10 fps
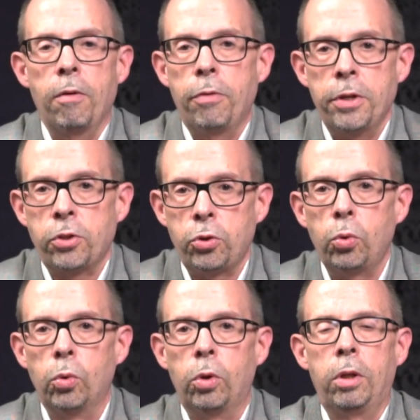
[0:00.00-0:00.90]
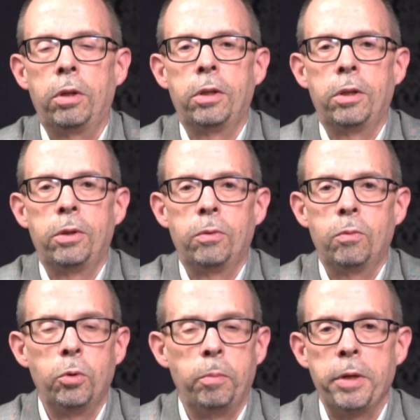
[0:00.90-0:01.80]
this tool
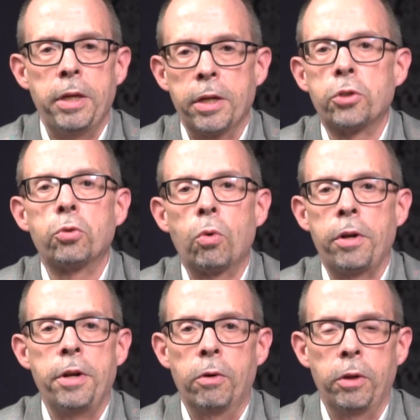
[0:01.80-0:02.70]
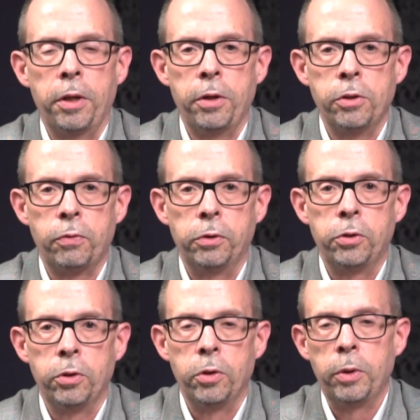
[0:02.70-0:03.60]
will be extraordinarily useful
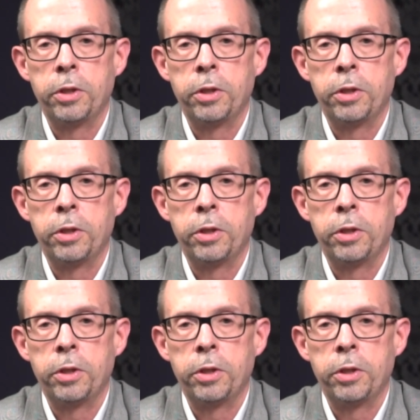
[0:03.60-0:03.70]
to you.